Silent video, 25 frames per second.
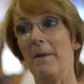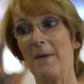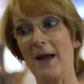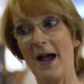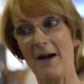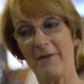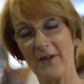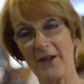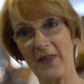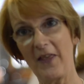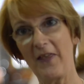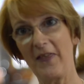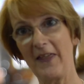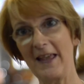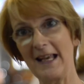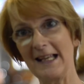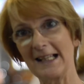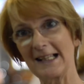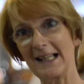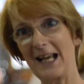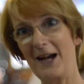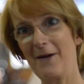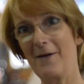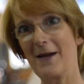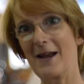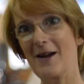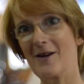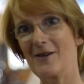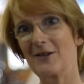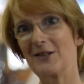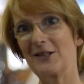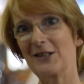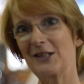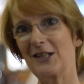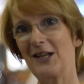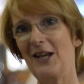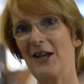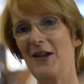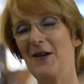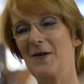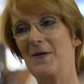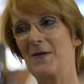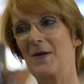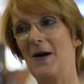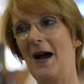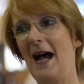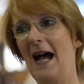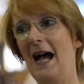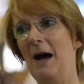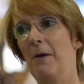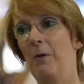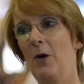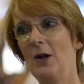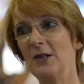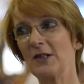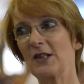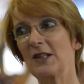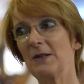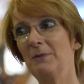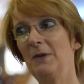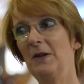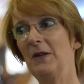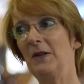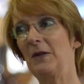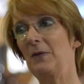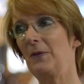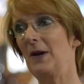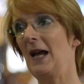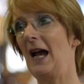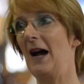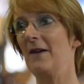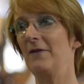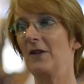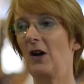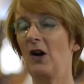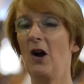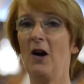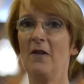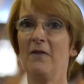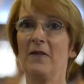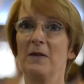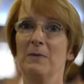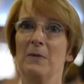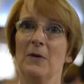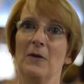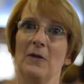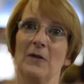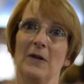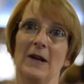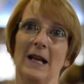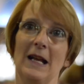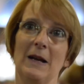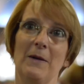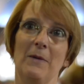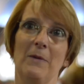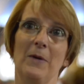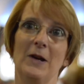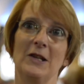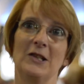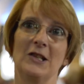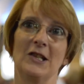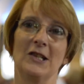we have other things going on too. Once a month we have a coffee morning, which